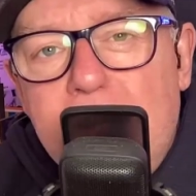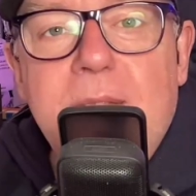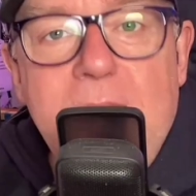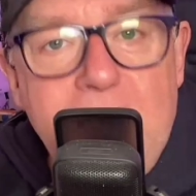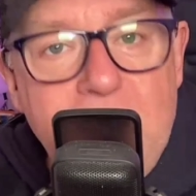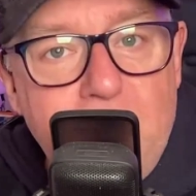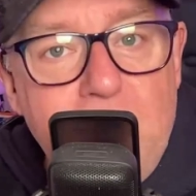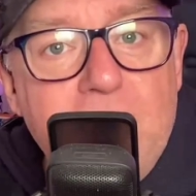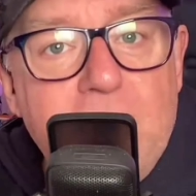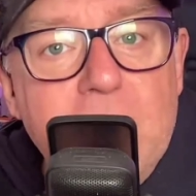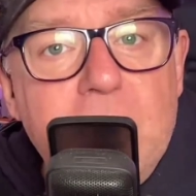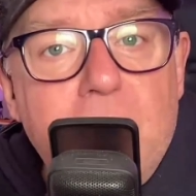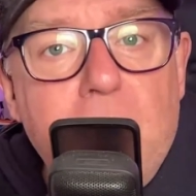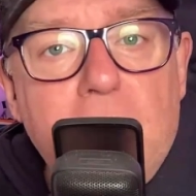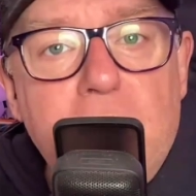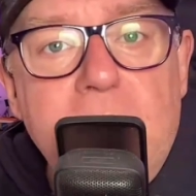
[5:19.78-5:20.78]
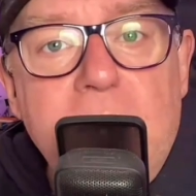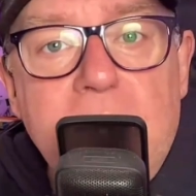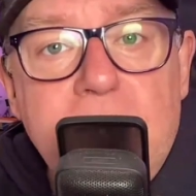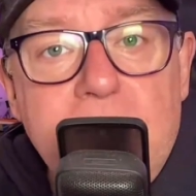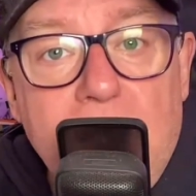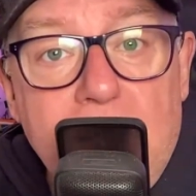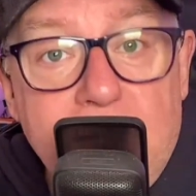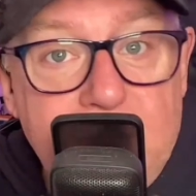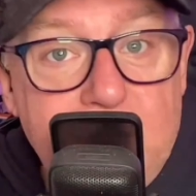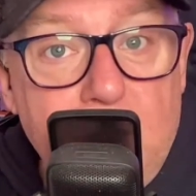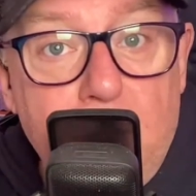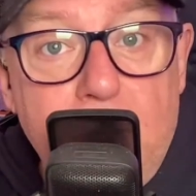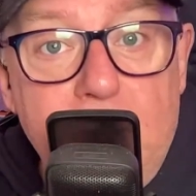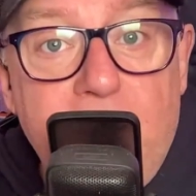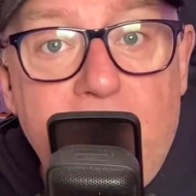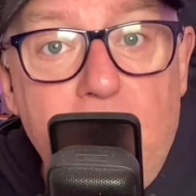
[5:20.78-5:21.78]
The history of construction is a
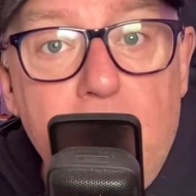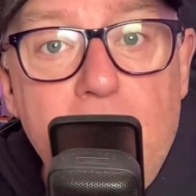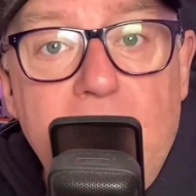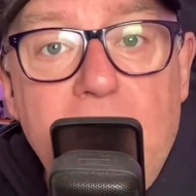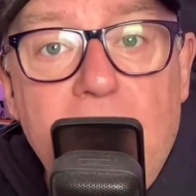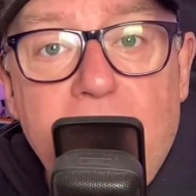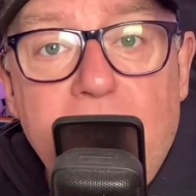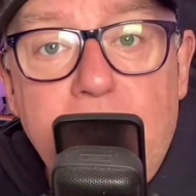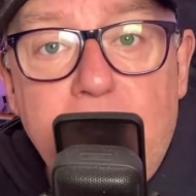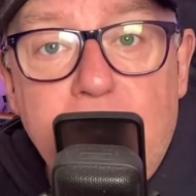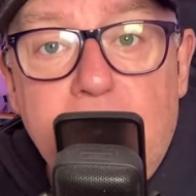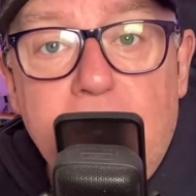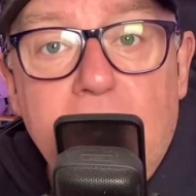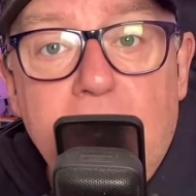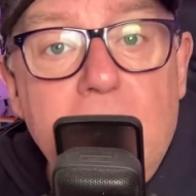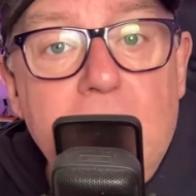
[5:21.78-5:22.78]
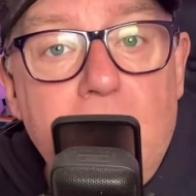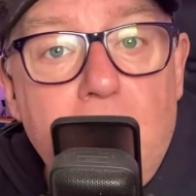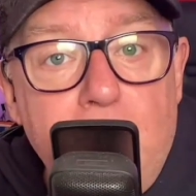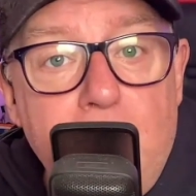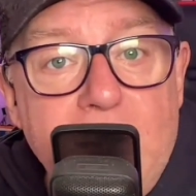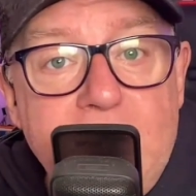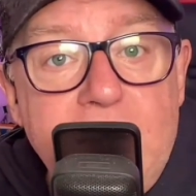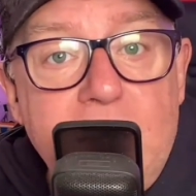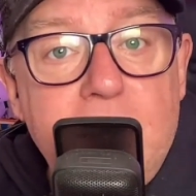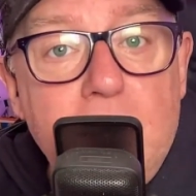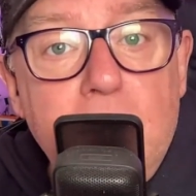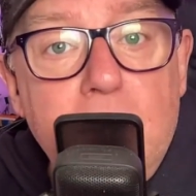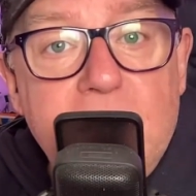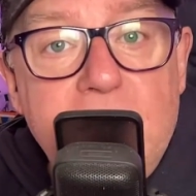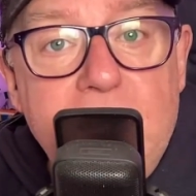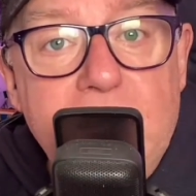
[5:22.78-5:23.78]
story of human innovation, creating
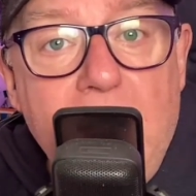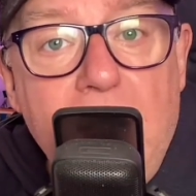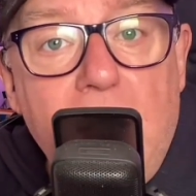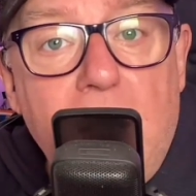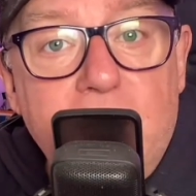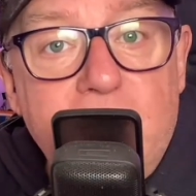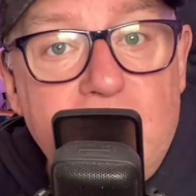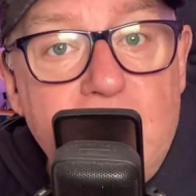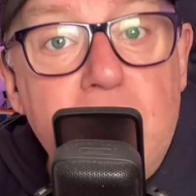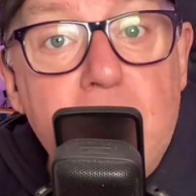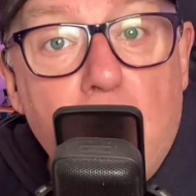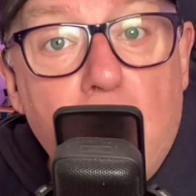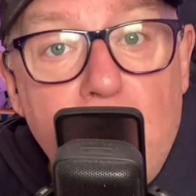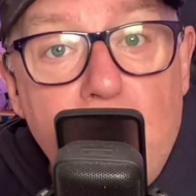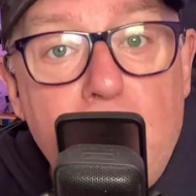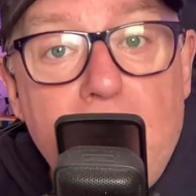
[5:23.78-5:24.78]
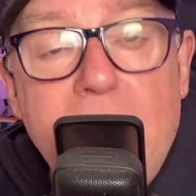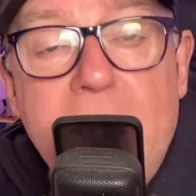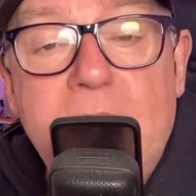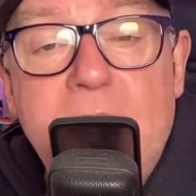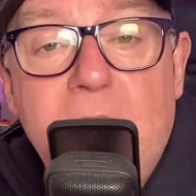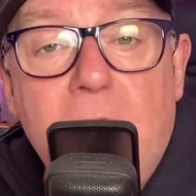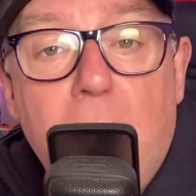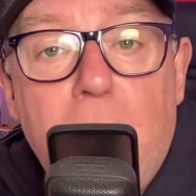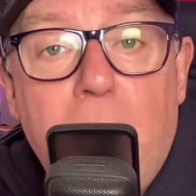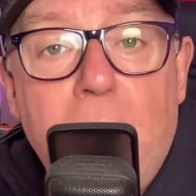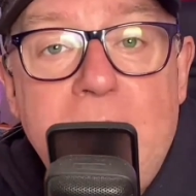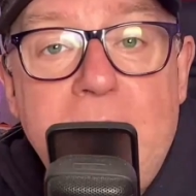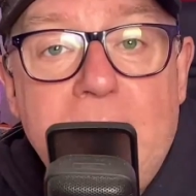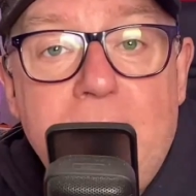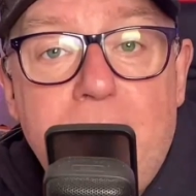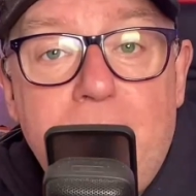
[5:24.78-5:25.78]
tools that enhance, not replace the
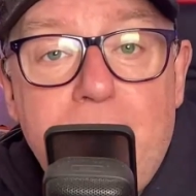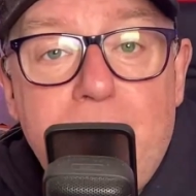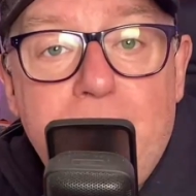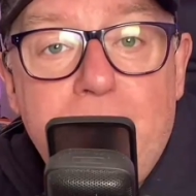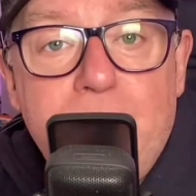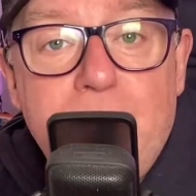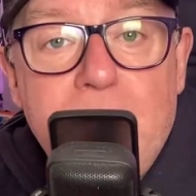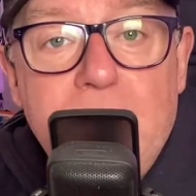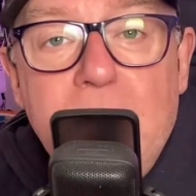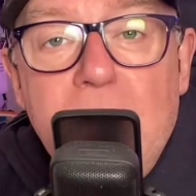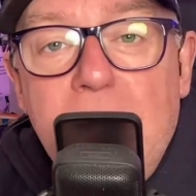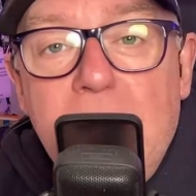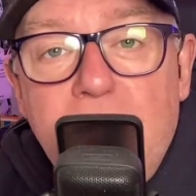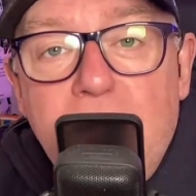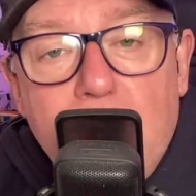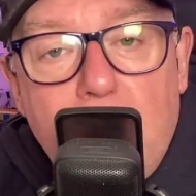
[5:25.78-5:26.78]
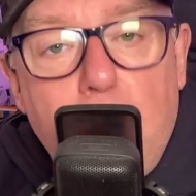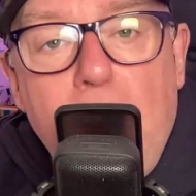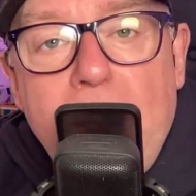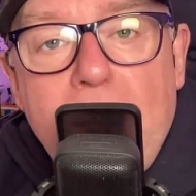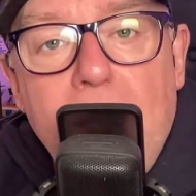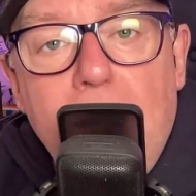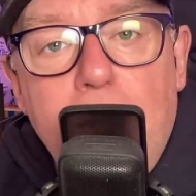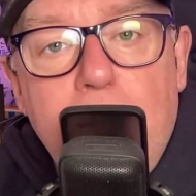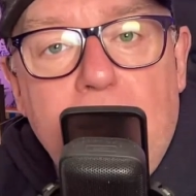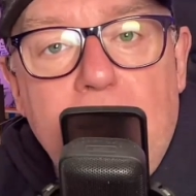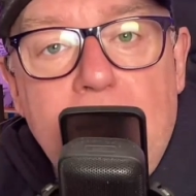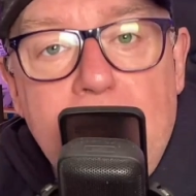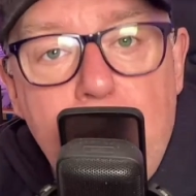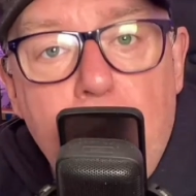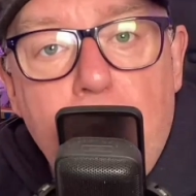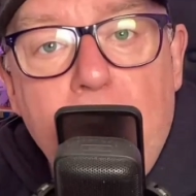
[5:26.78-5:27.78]
operator. The quick coupler
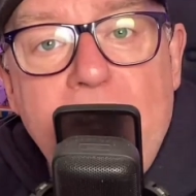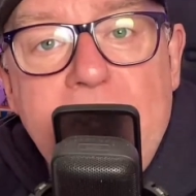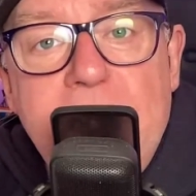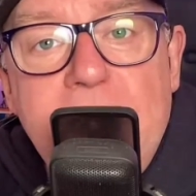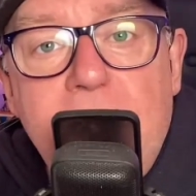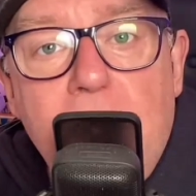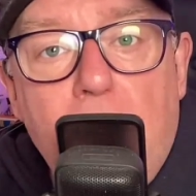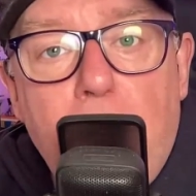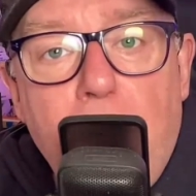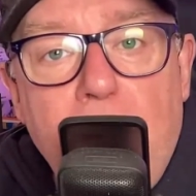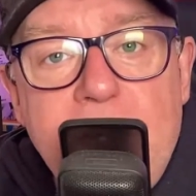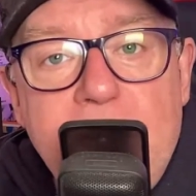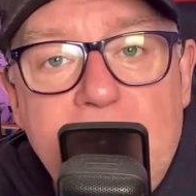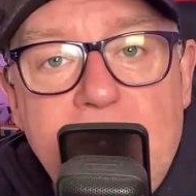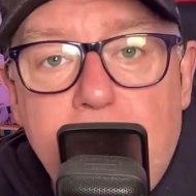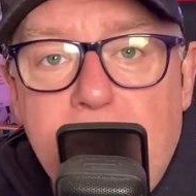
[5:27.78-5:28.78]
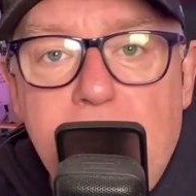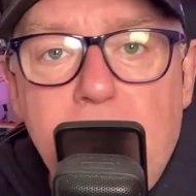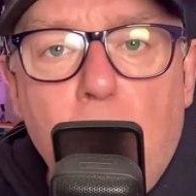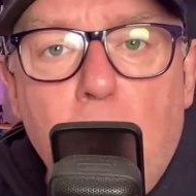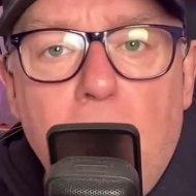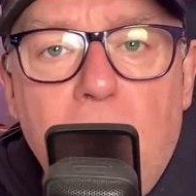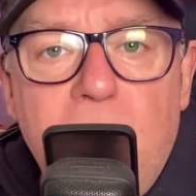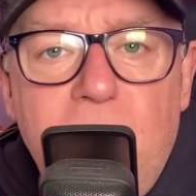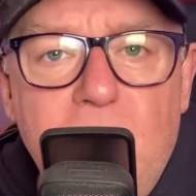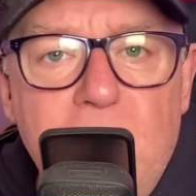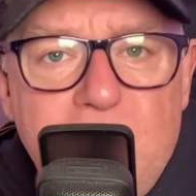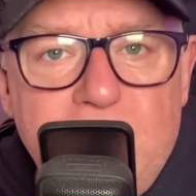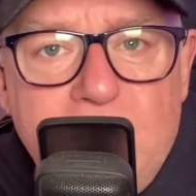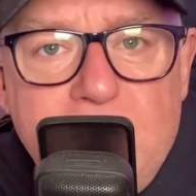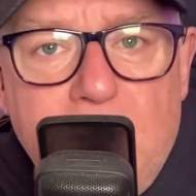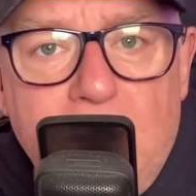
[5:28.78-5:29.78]
liberated the operator to be more
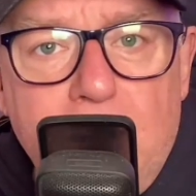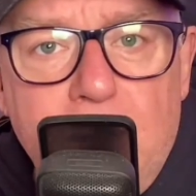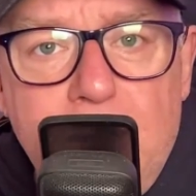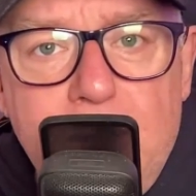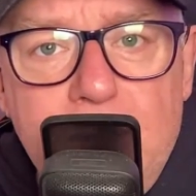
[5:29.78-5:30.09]
versatile.